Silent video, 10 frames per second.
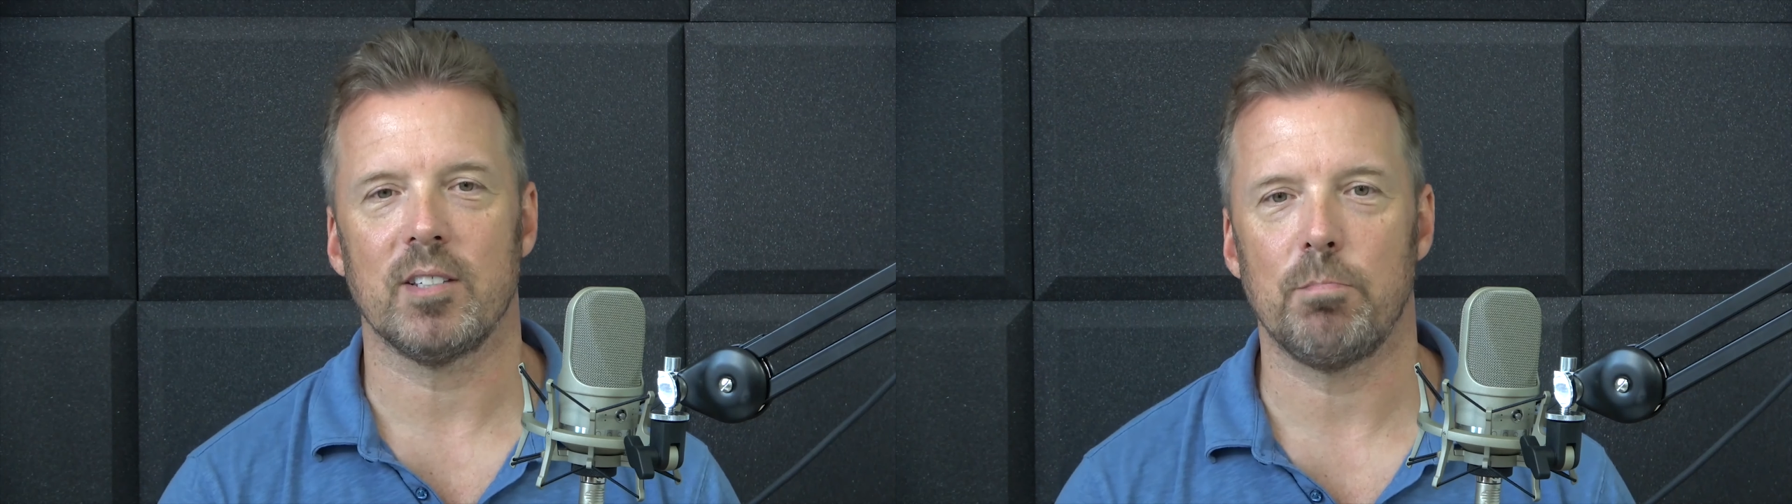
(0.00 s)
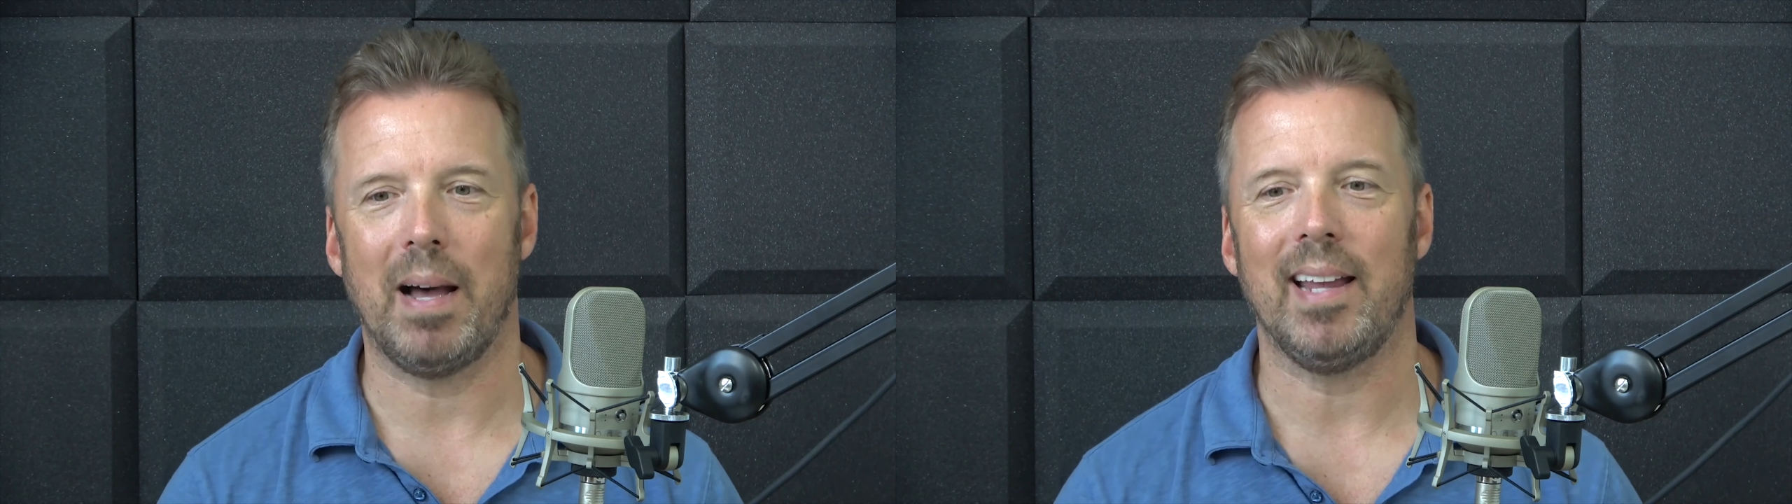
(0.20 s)

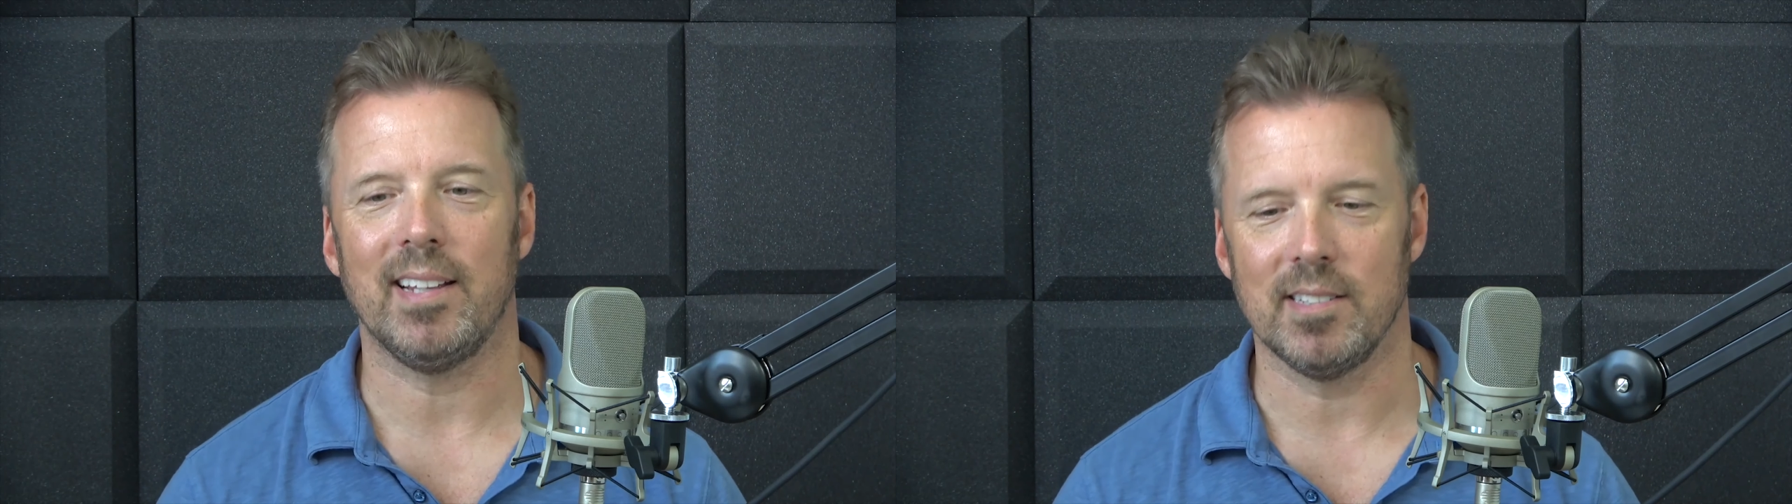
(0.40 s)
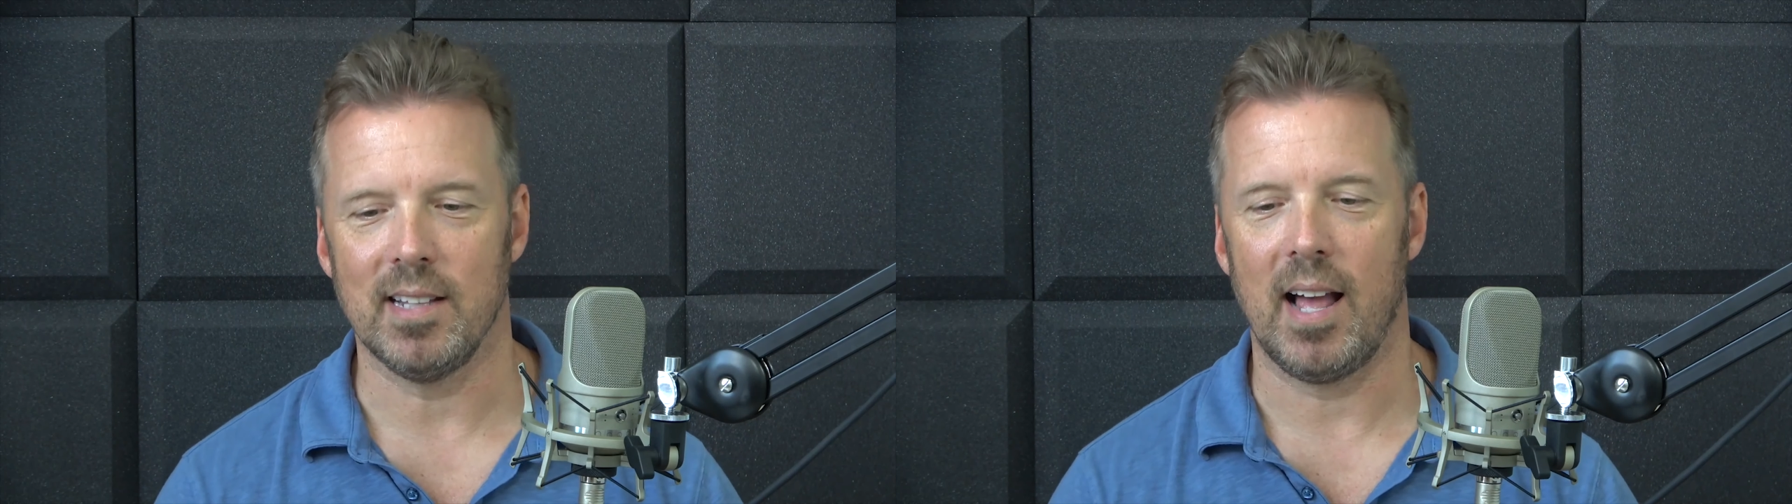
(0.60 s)
This bike
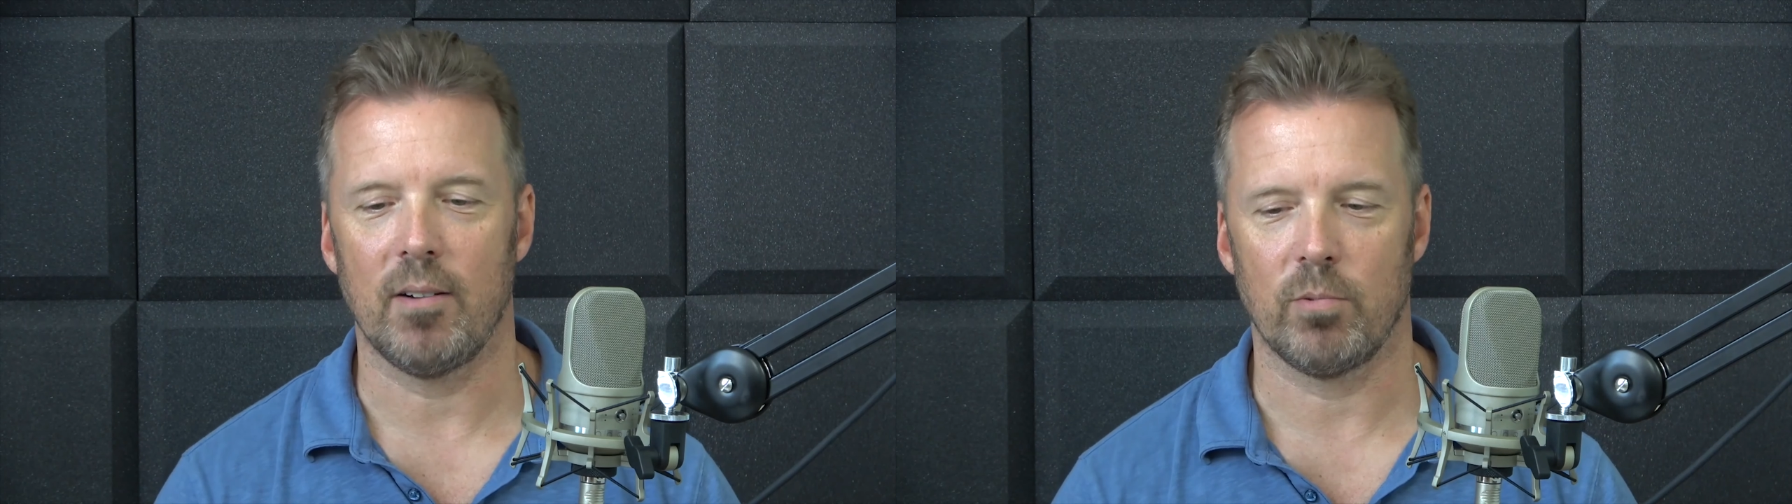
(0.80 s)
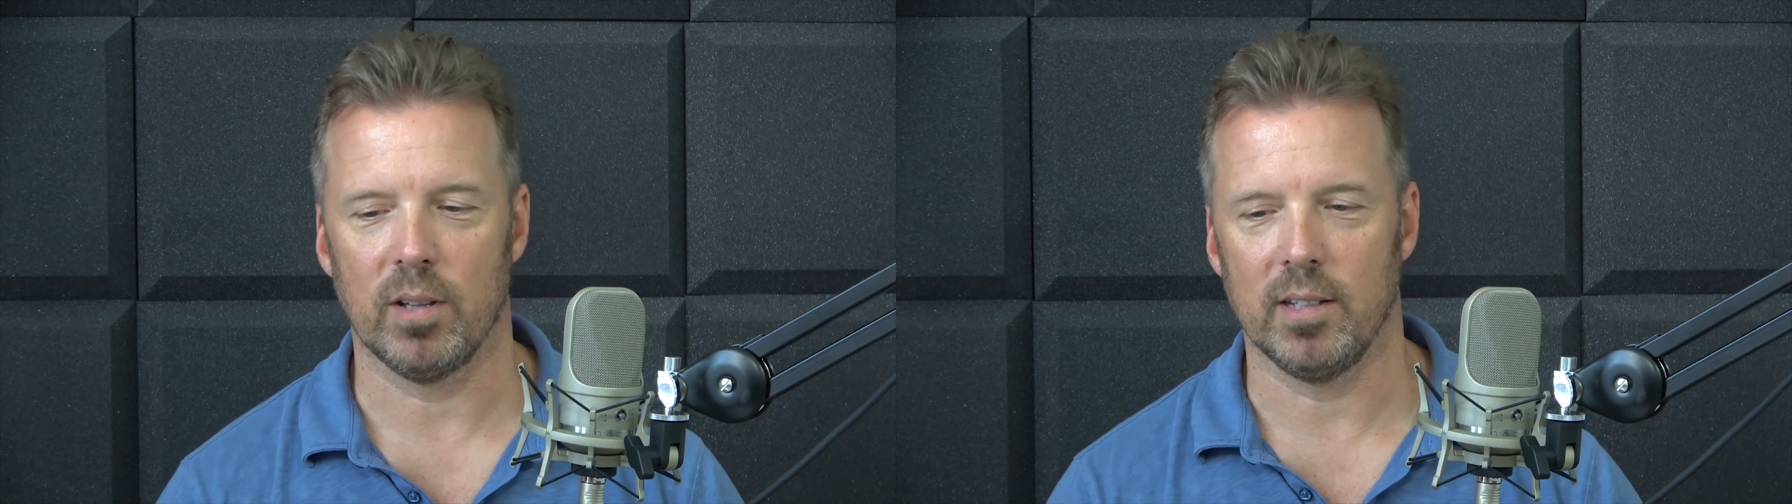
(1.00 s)
is
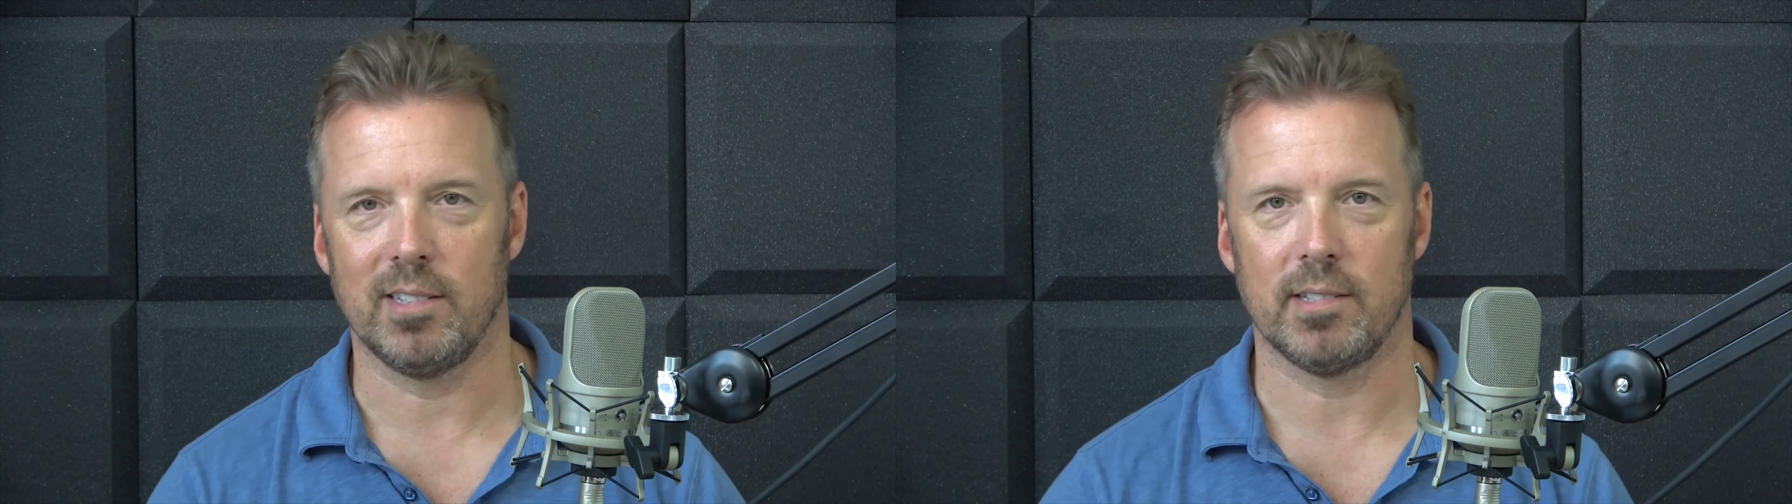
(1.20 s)
not really